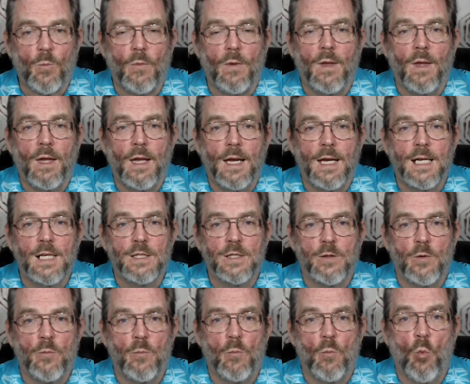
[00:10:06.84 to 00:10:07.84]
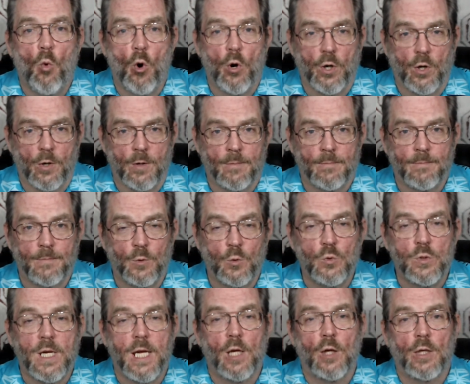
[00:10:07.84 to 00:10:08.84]
Is a warrior who's
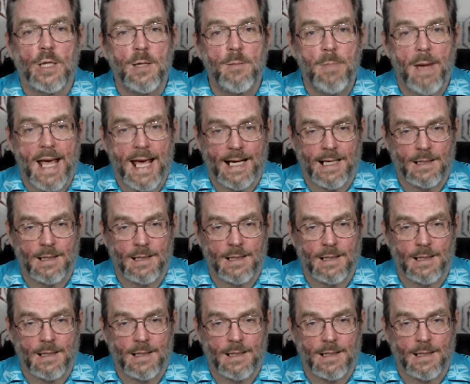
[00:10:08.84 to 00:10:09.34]
killed in battle.